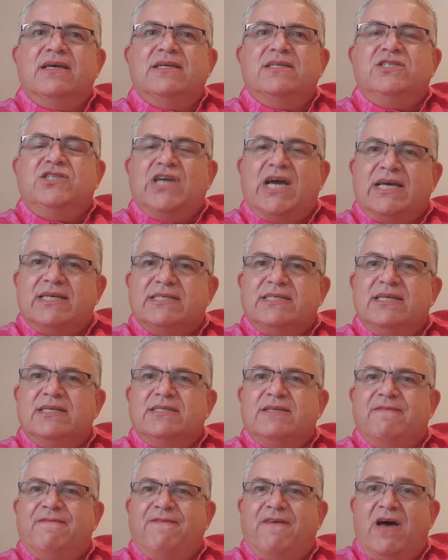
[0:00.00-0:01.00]
"Just
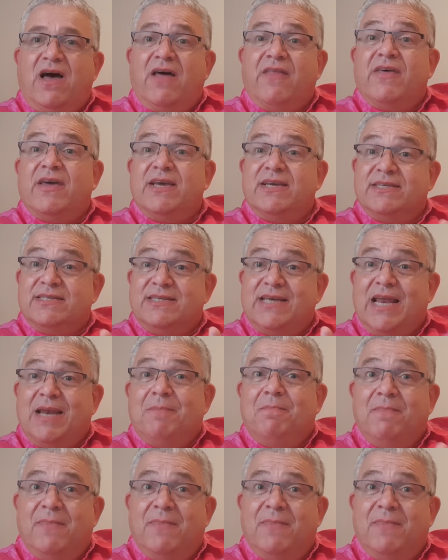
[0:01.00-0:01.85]
as the Father has sent